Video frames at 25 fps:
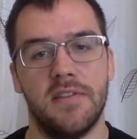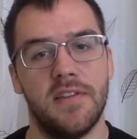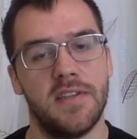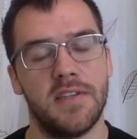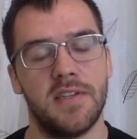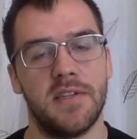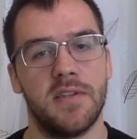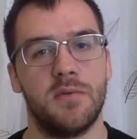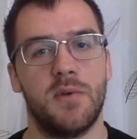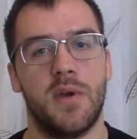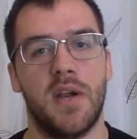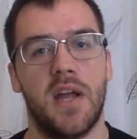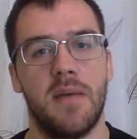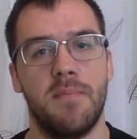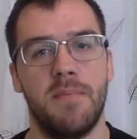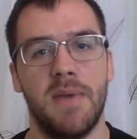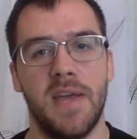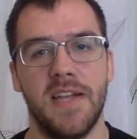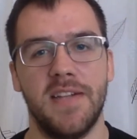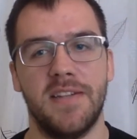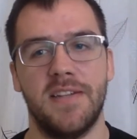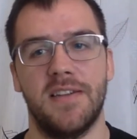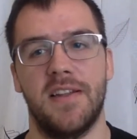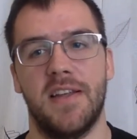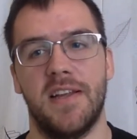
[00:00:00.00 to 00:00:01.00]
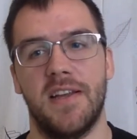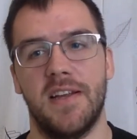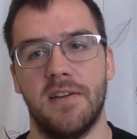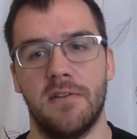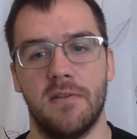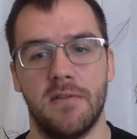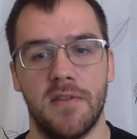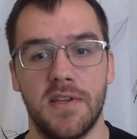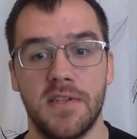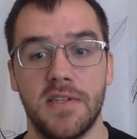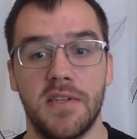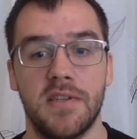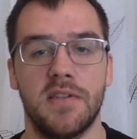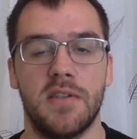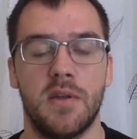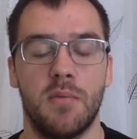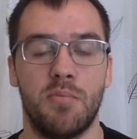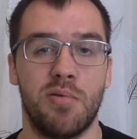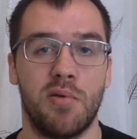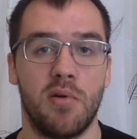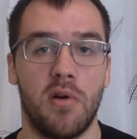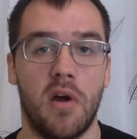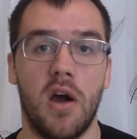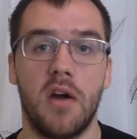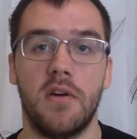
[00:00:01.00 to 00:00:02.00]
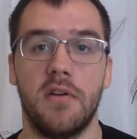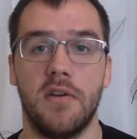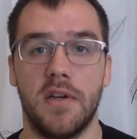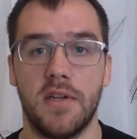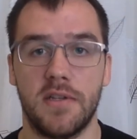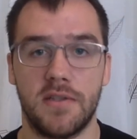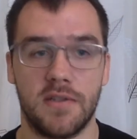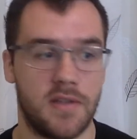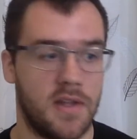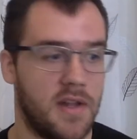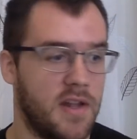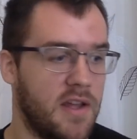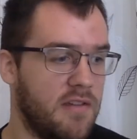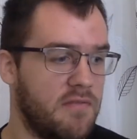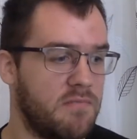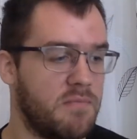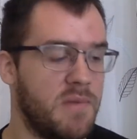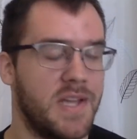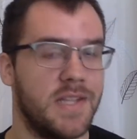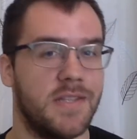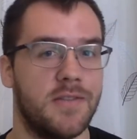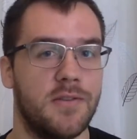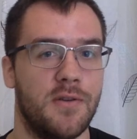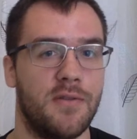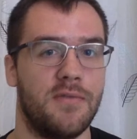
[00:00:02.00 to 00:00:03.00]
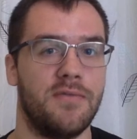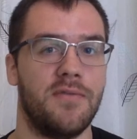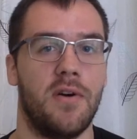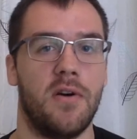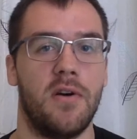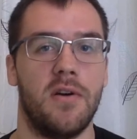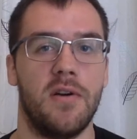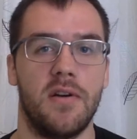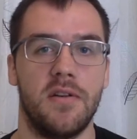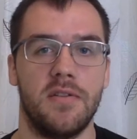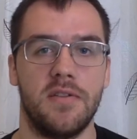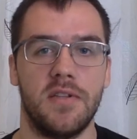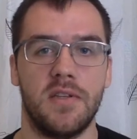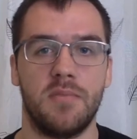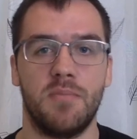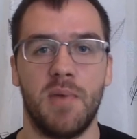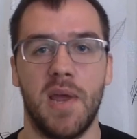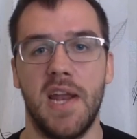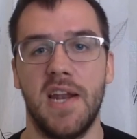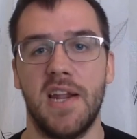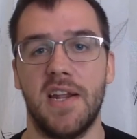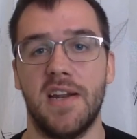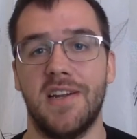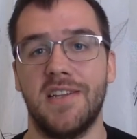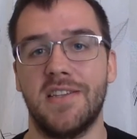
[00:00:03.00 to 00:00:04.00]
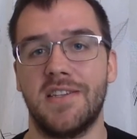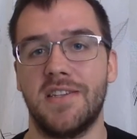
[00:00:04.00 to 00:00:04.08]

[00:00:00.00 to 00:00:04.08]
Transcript: this is what I made today, or this is the progress that I've made so far on this painting.